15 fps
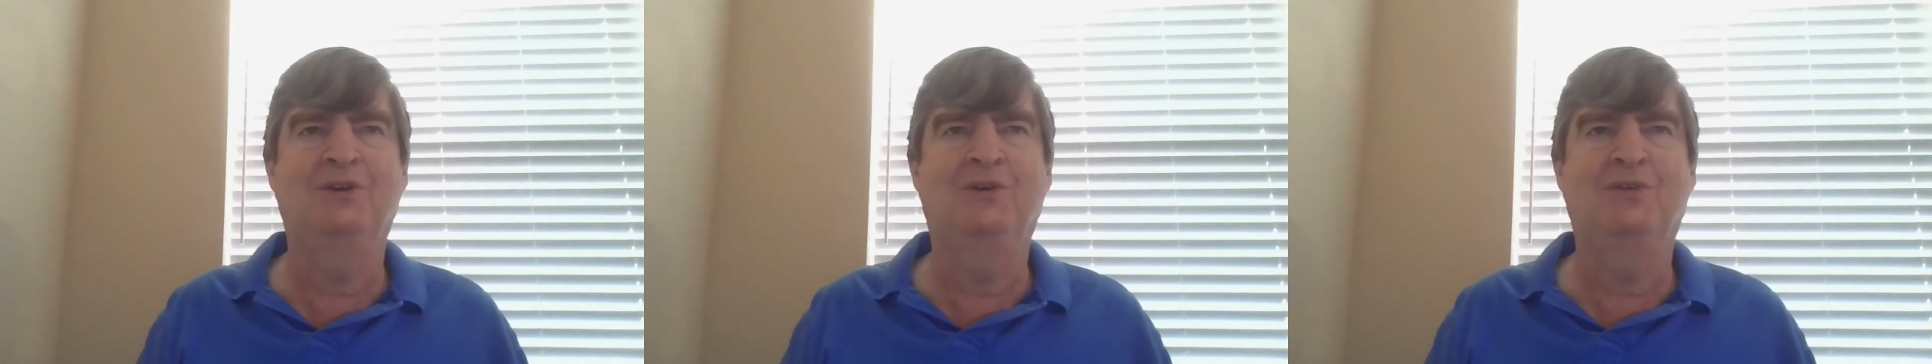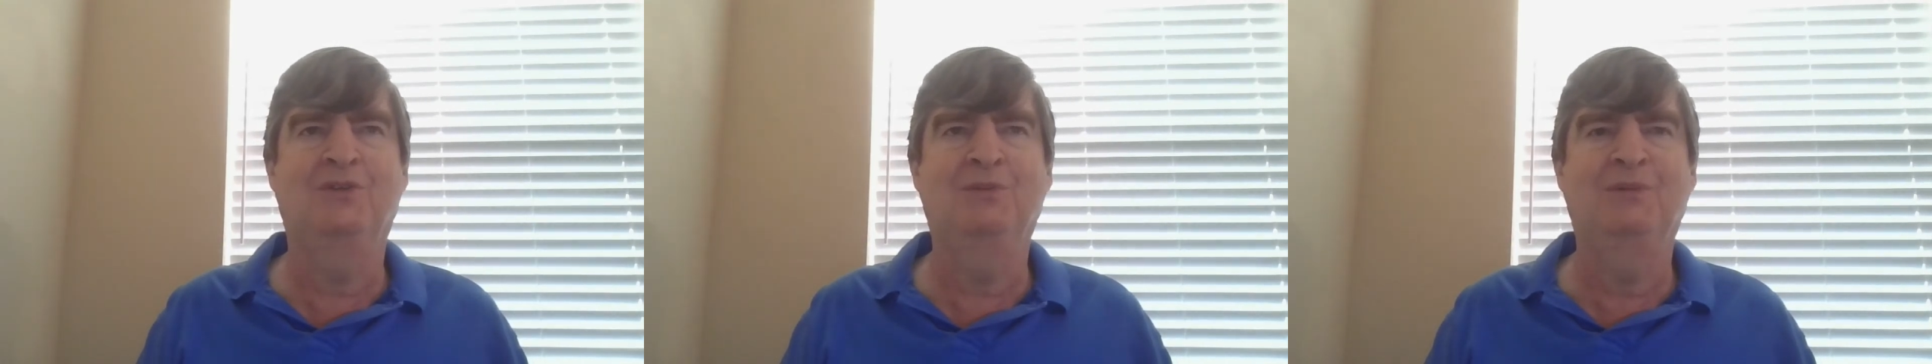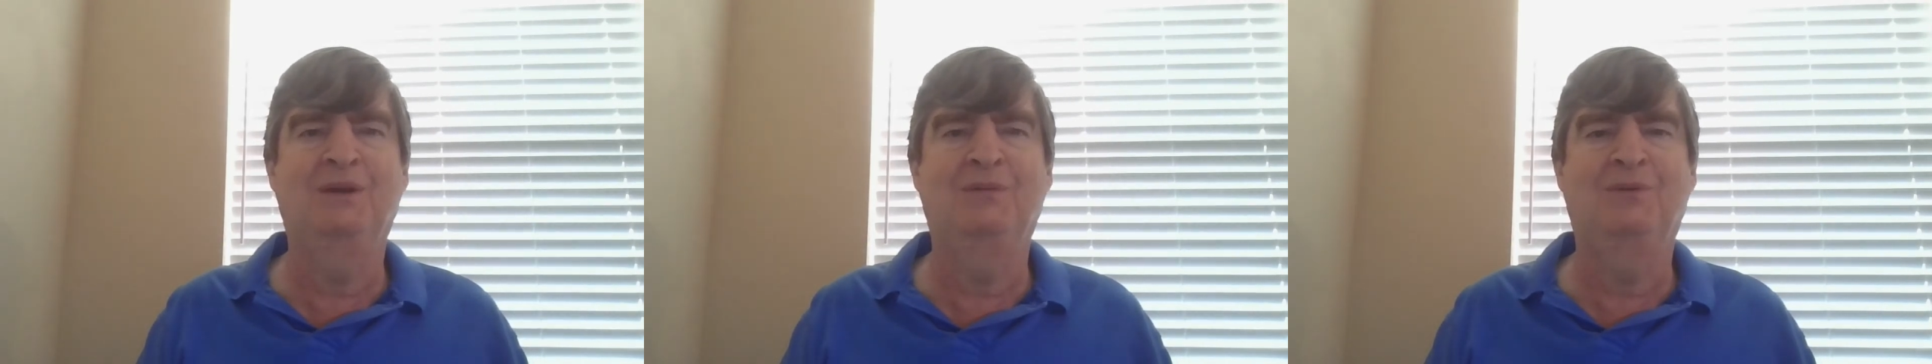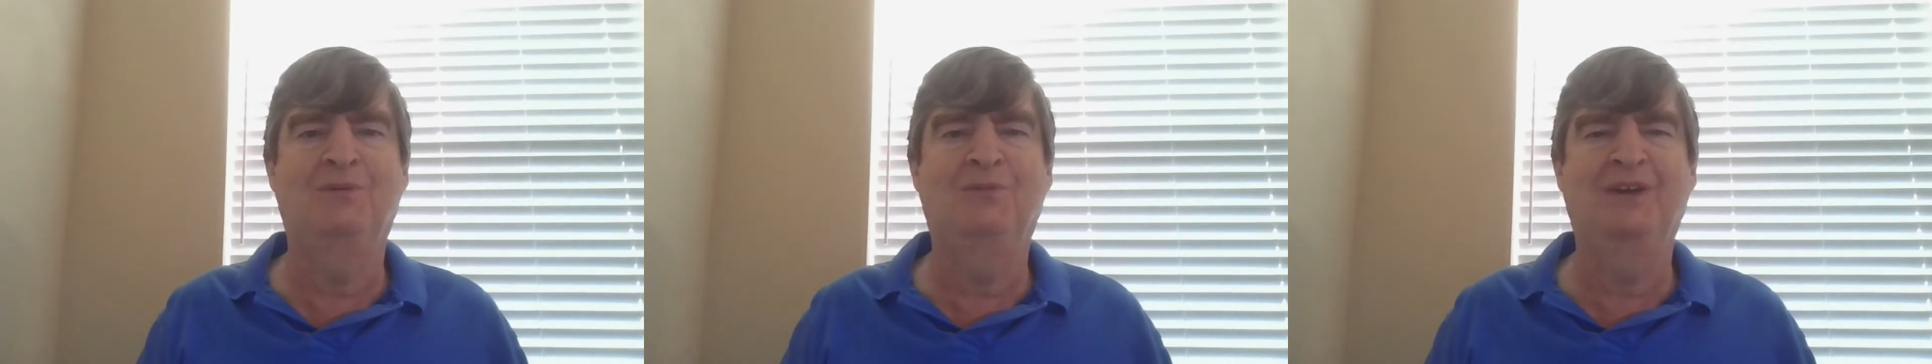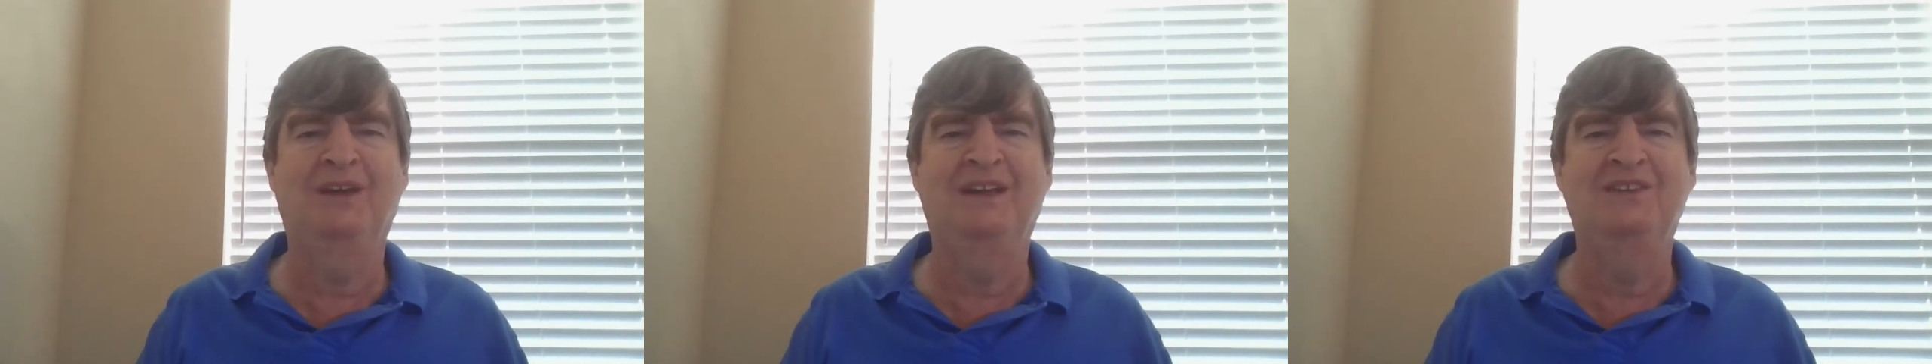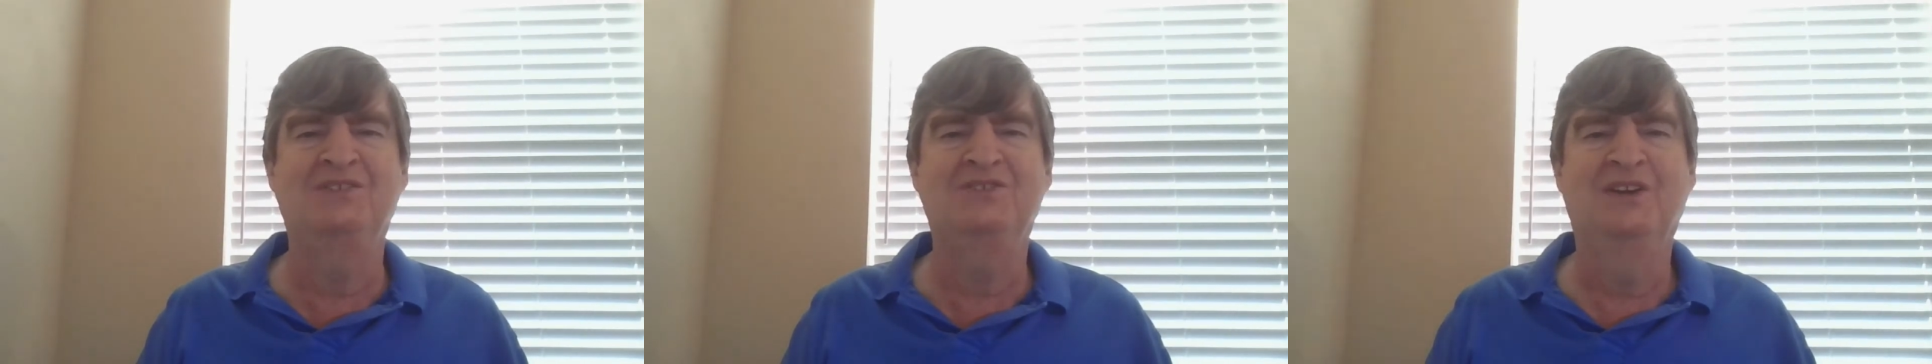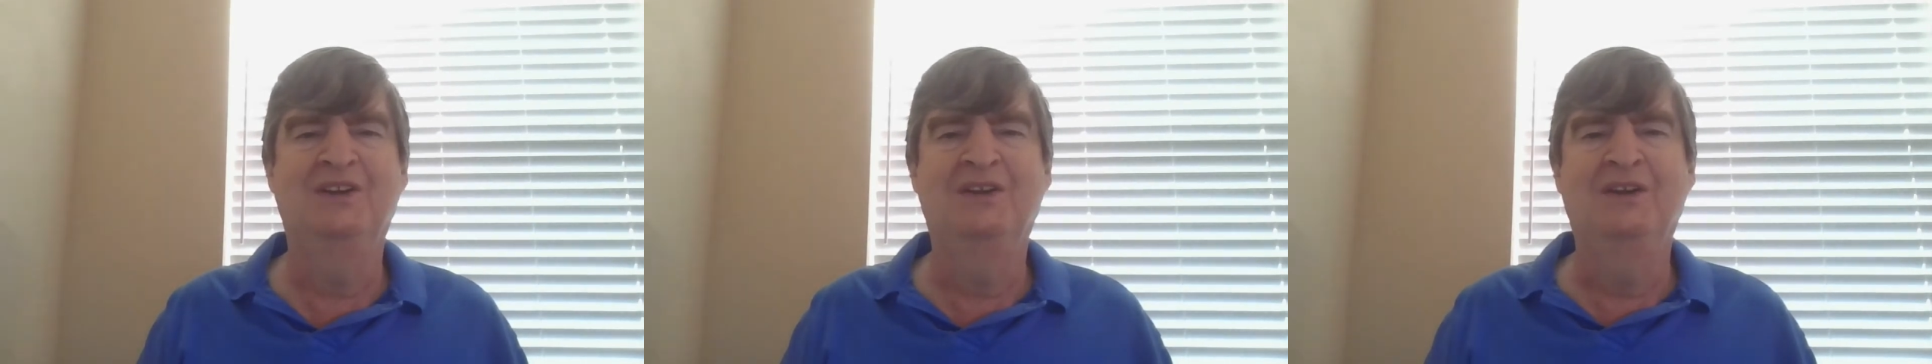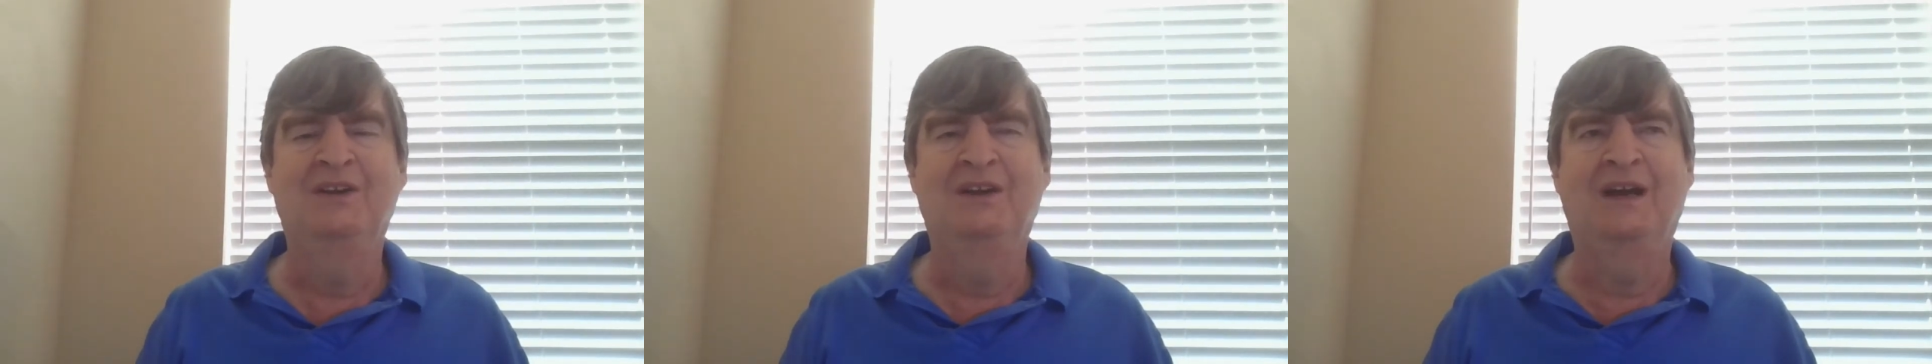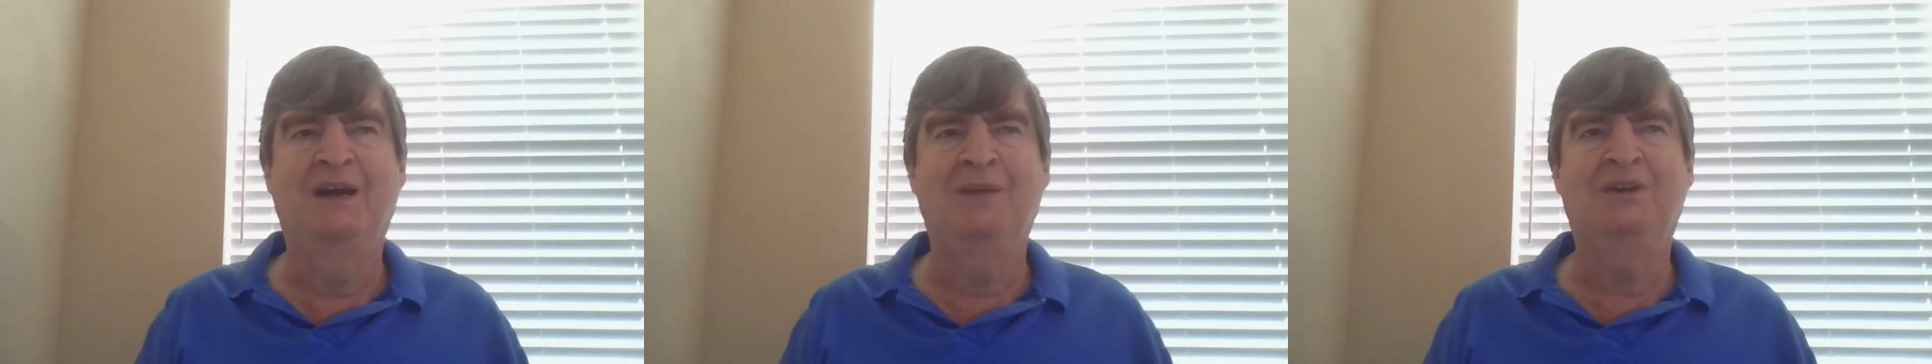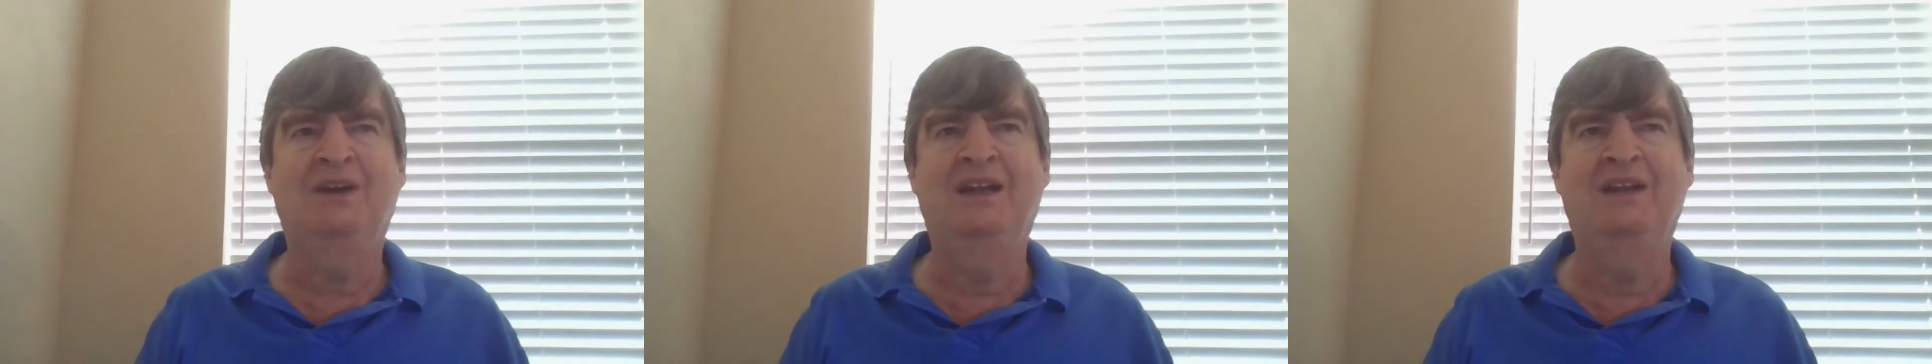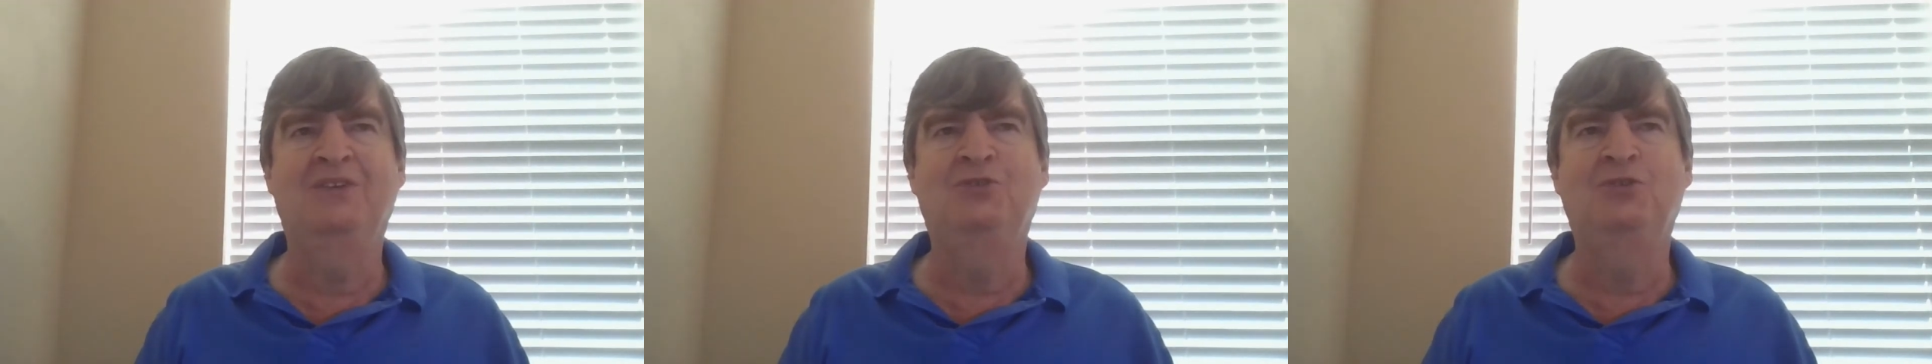over the minimum wage, I'm kind of